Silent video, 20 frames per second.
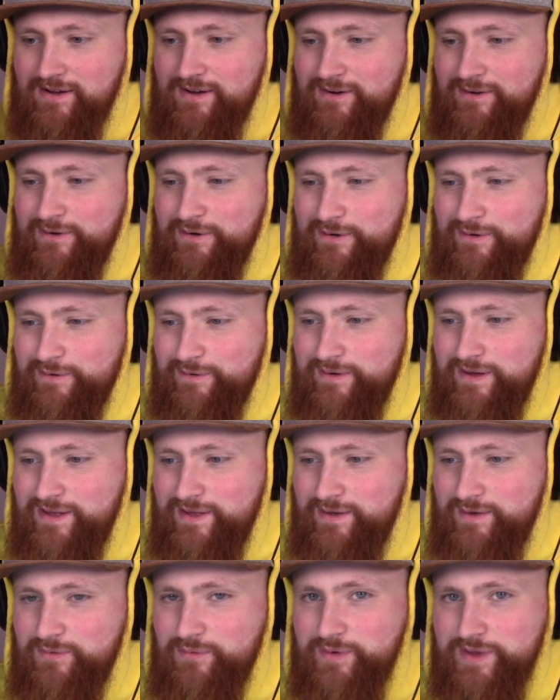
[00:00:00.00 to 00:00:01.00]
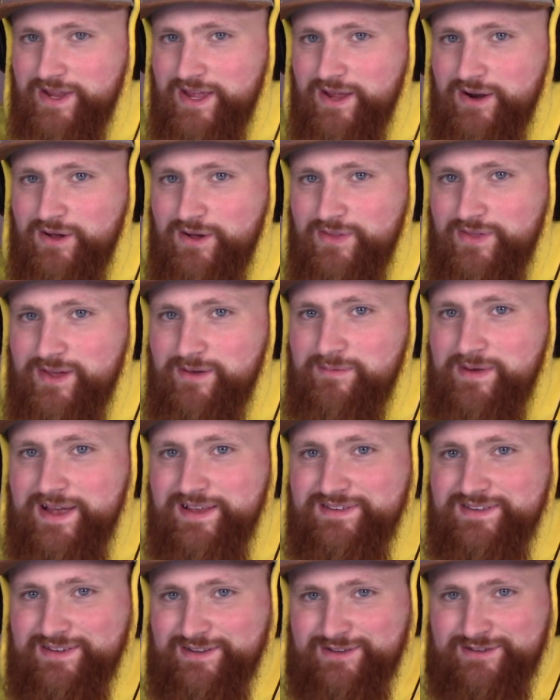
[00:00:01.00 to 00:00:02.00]
Oh, when he got all the
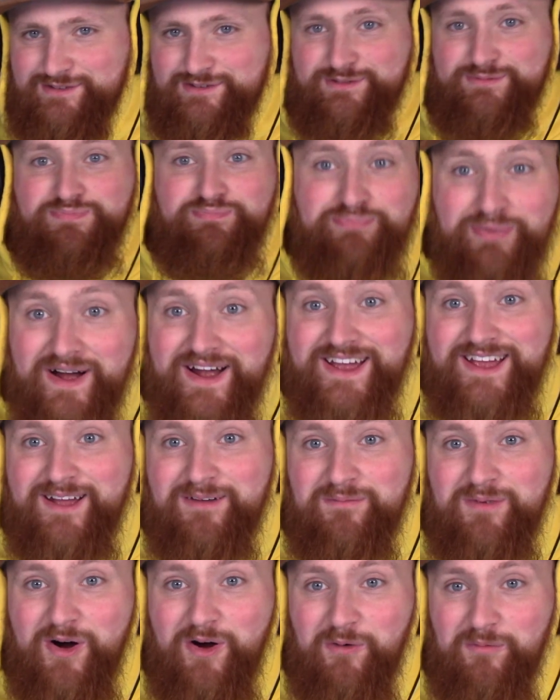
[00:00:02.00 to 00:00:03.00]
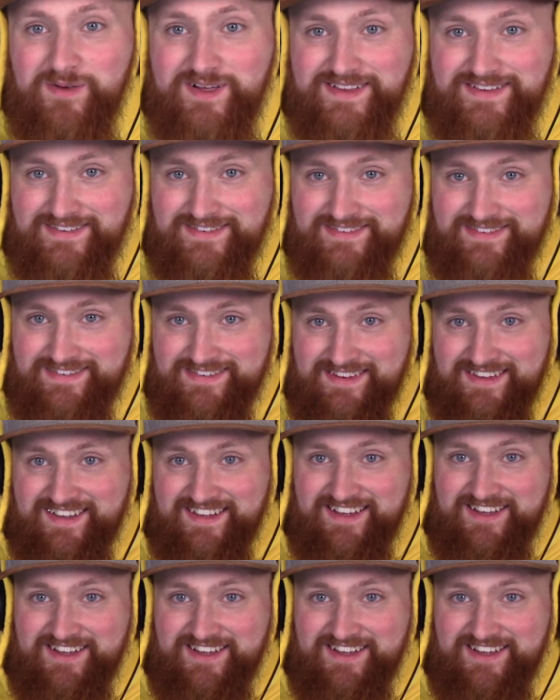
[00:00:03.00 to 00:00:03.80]
amazing Spike moments.